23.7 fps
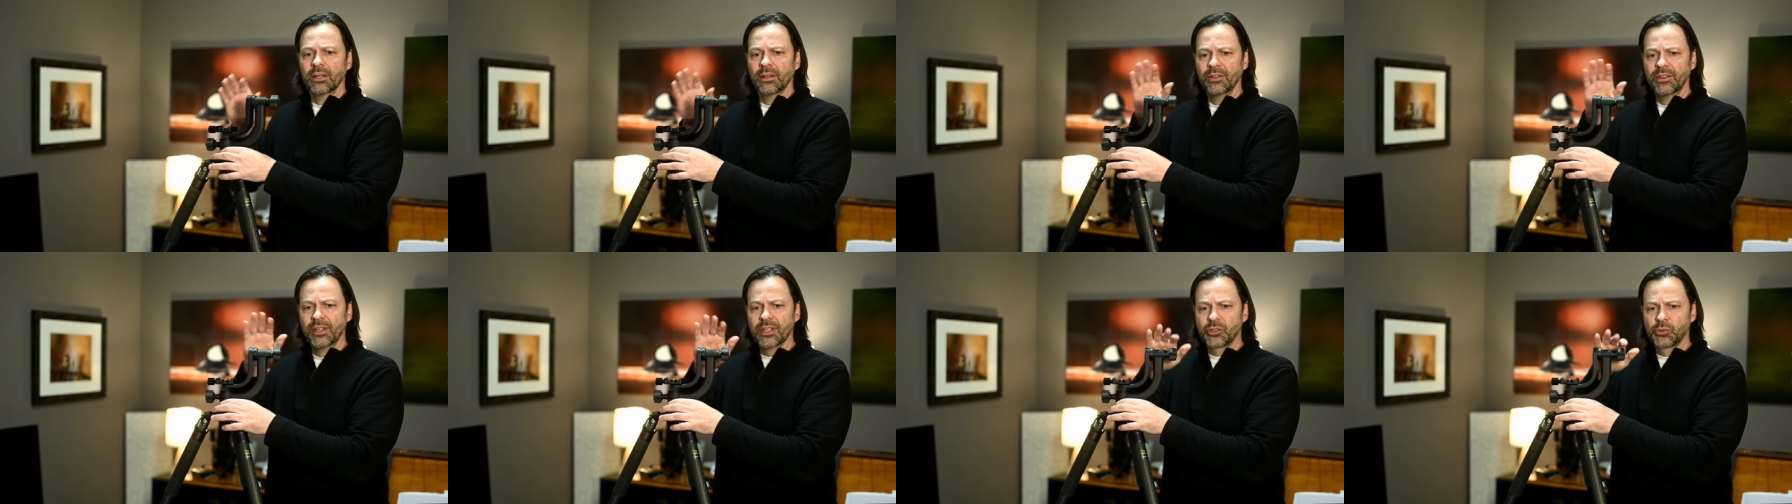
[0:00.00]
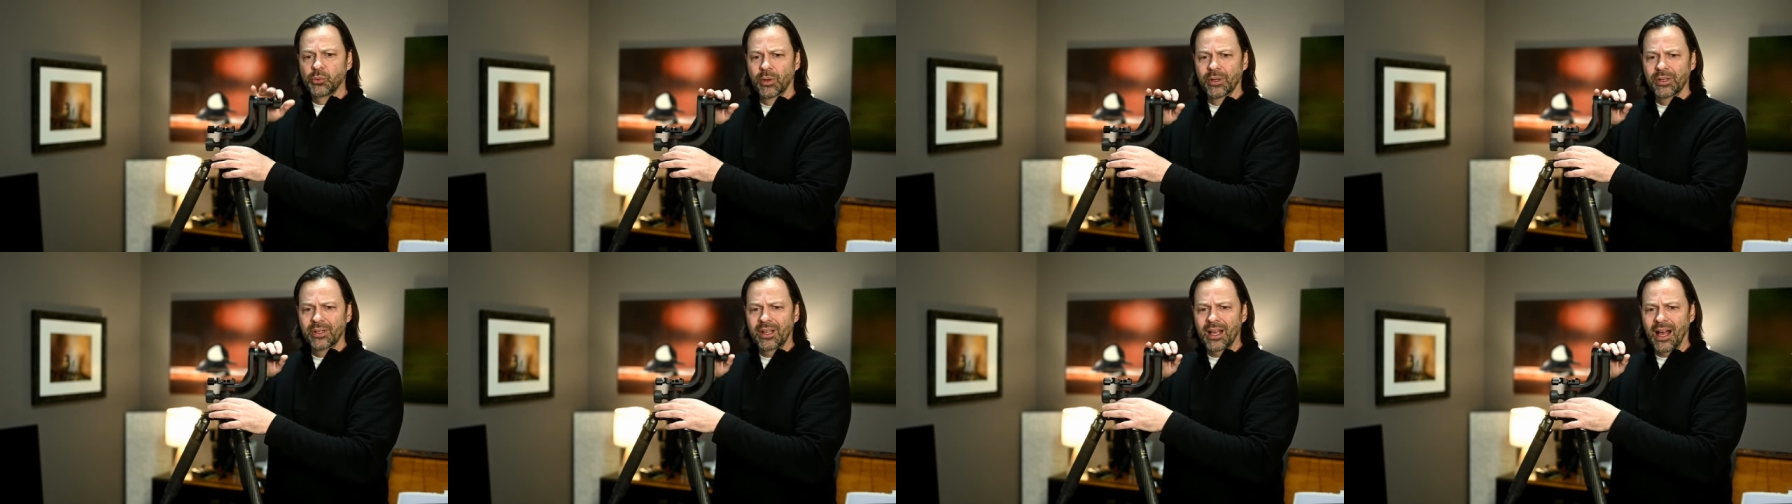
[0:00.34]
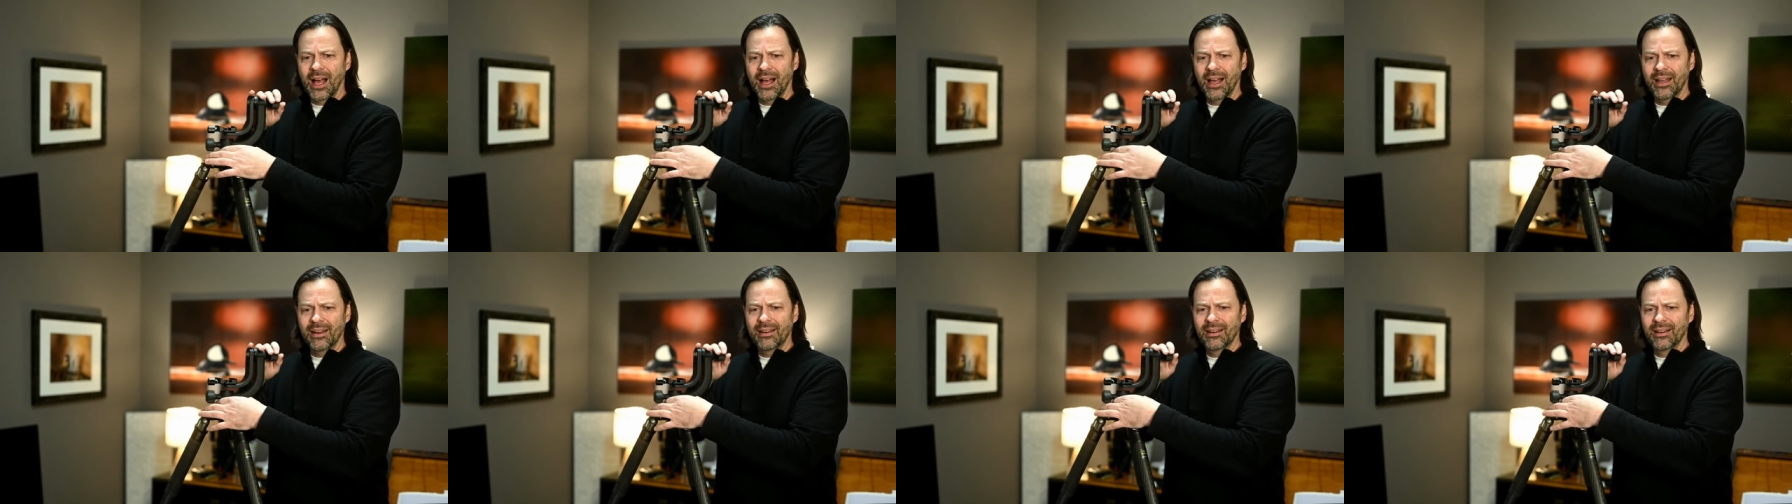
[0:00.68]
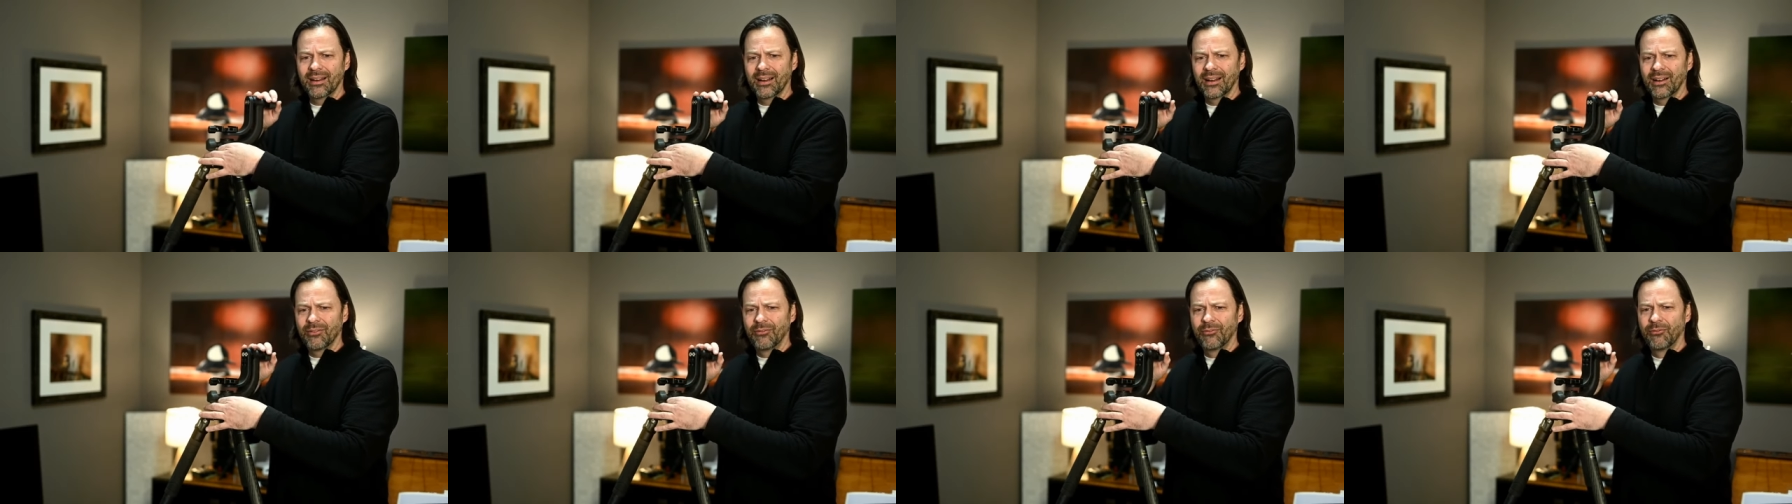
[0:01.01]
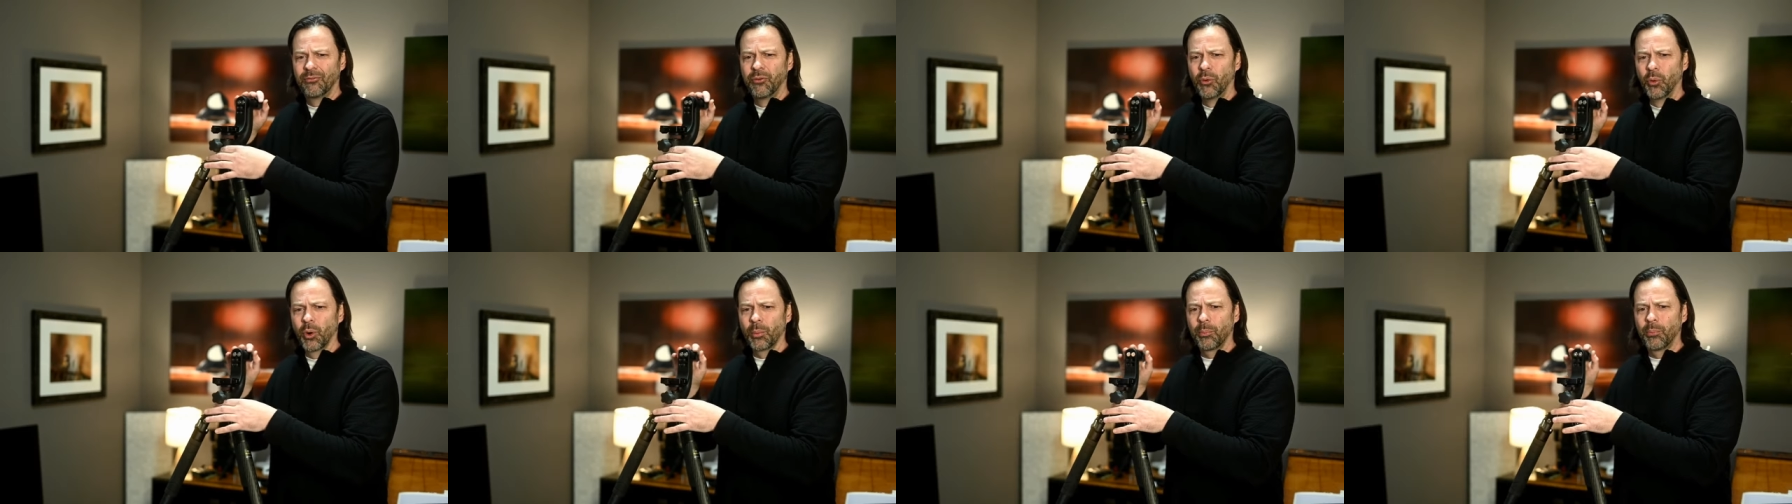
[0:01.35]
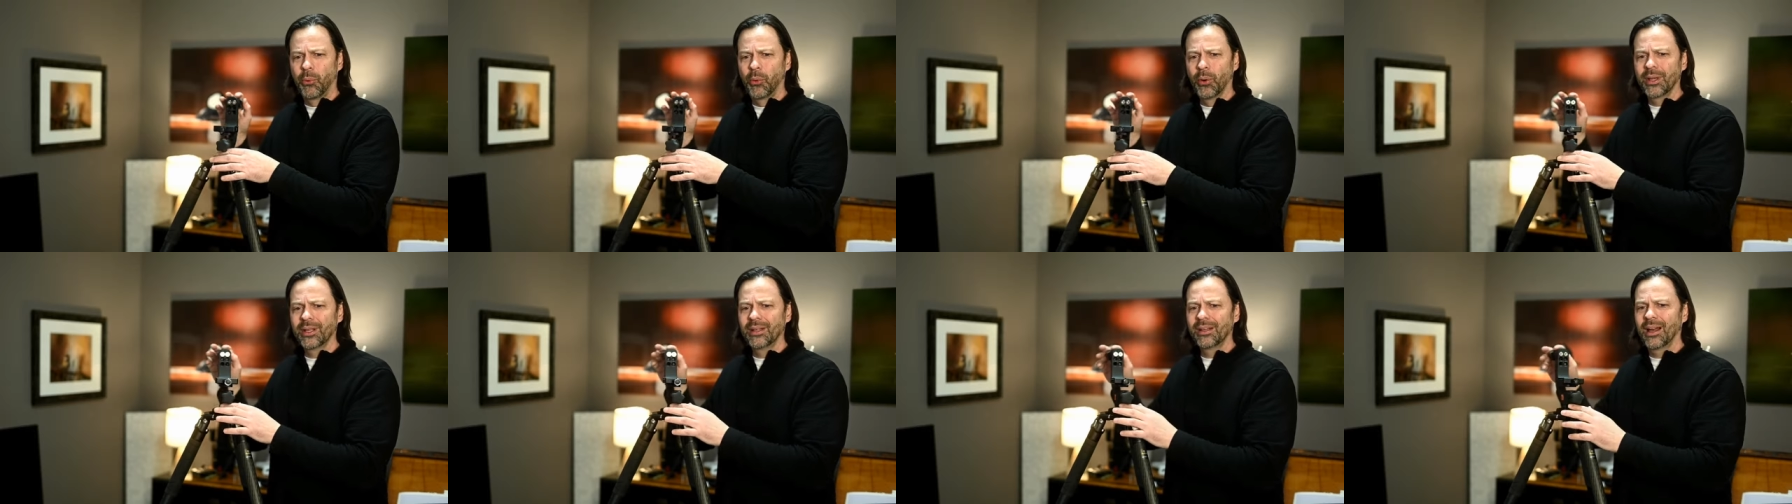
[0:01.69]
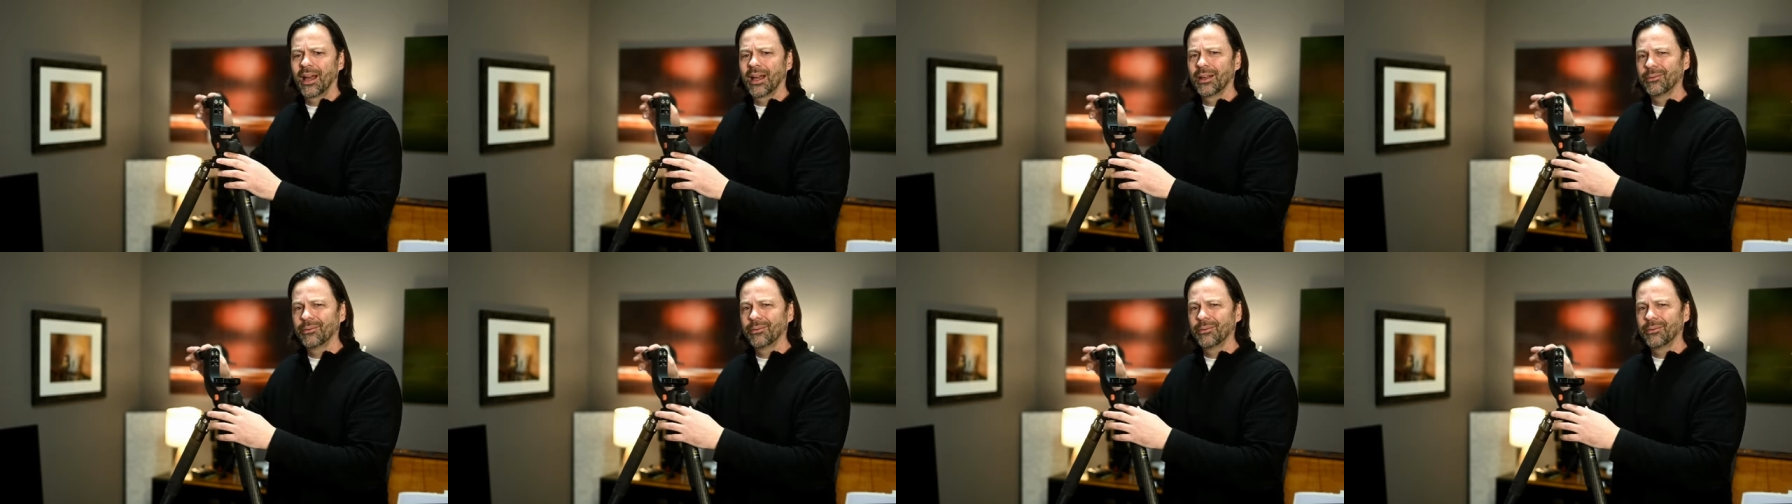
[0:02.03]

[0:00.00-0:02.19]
This one got a 4.9